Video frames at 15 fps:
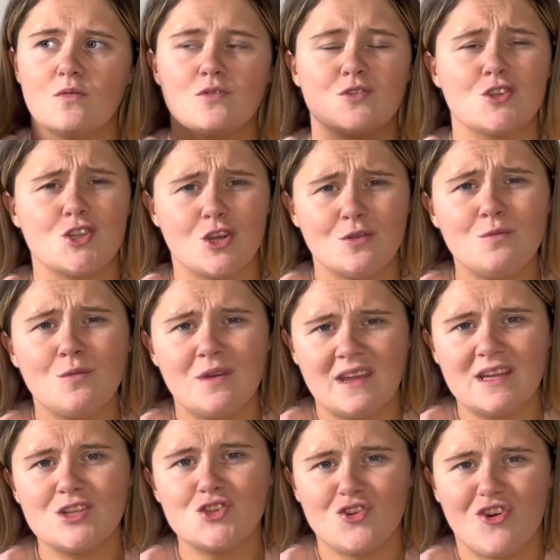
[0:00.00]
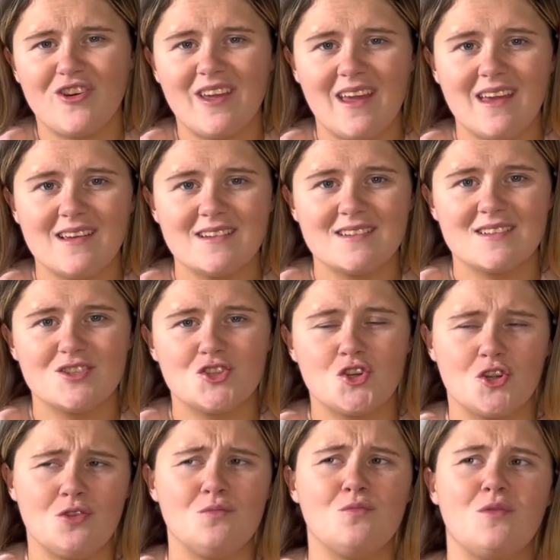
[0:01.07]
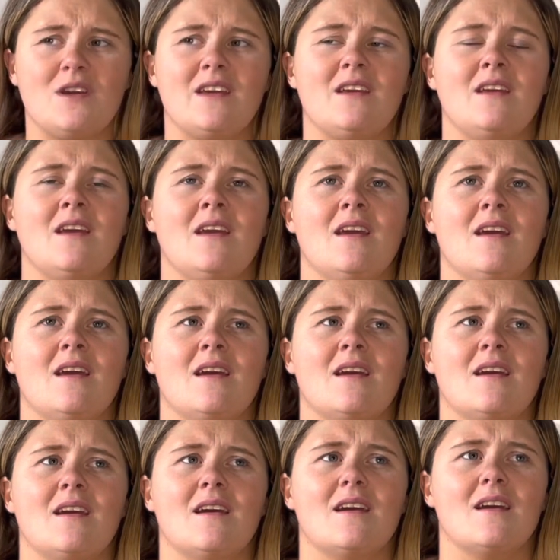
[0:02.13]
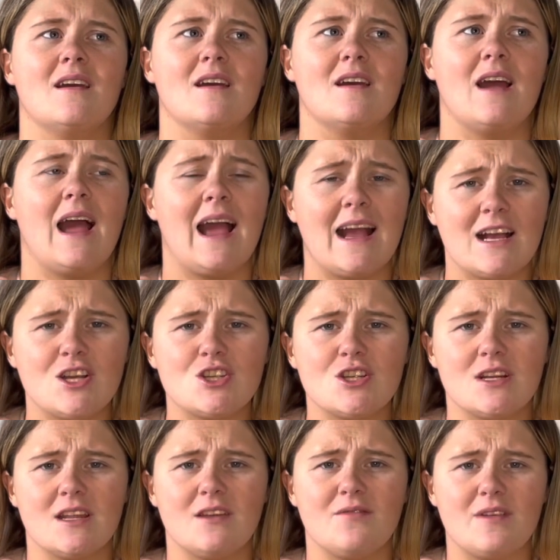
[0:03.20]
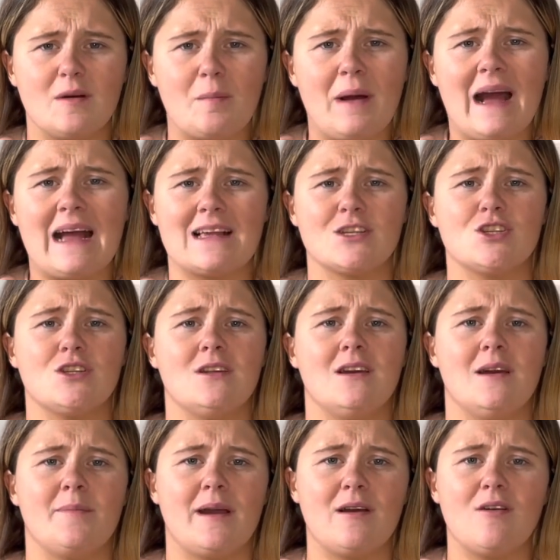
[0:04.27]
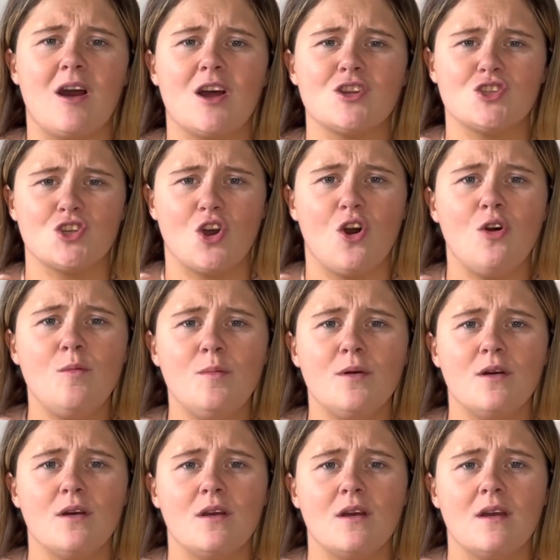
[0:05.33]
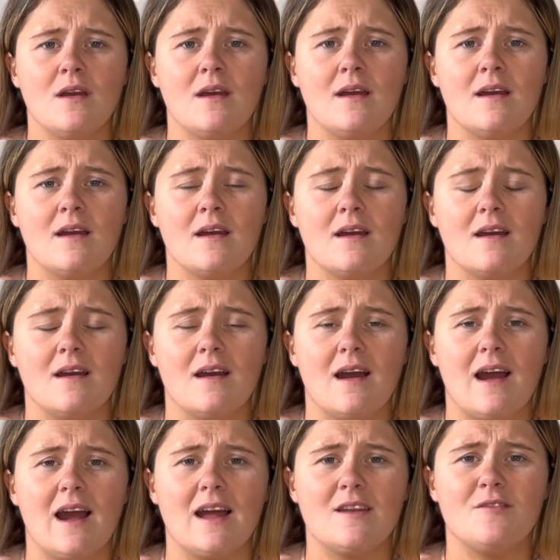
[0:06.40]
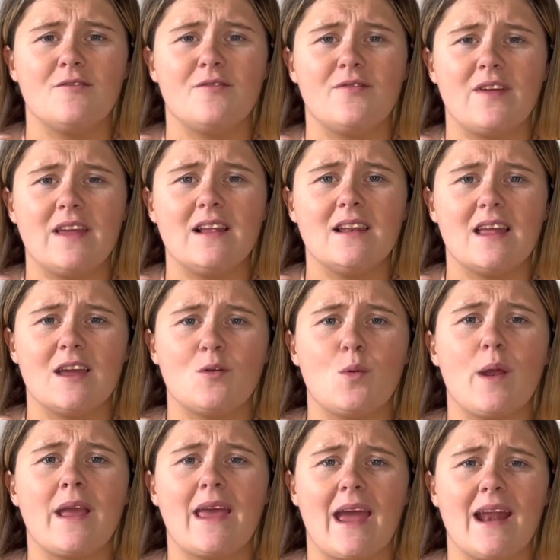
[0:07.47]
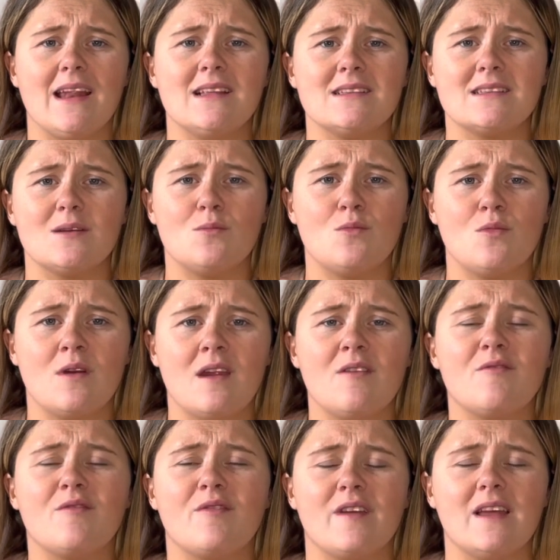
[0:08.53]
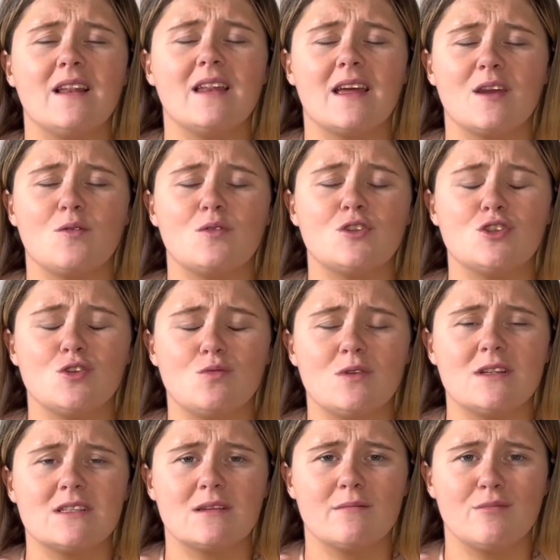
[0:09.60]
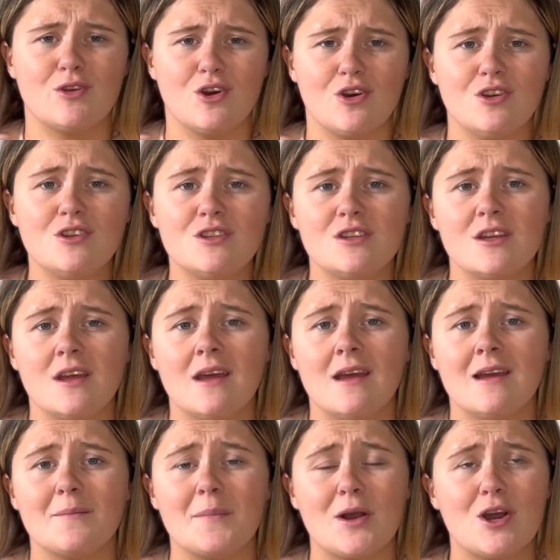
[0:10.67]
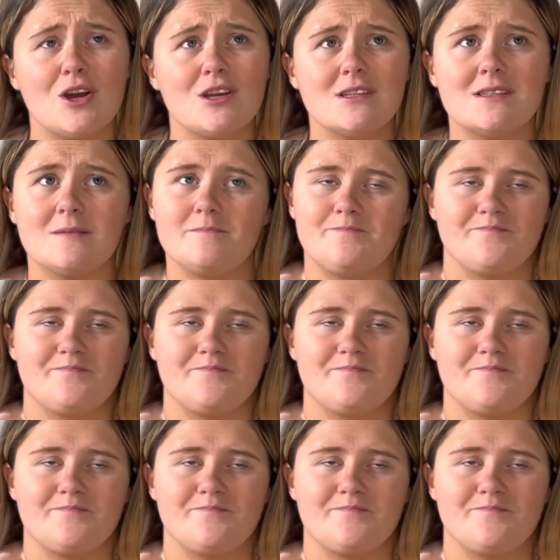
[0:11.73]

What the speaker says: shouldn't we enjoy it? Shouldn't we actually feel passionate about our job and feel like we're getting somewhere and feel like we're doing some good? Because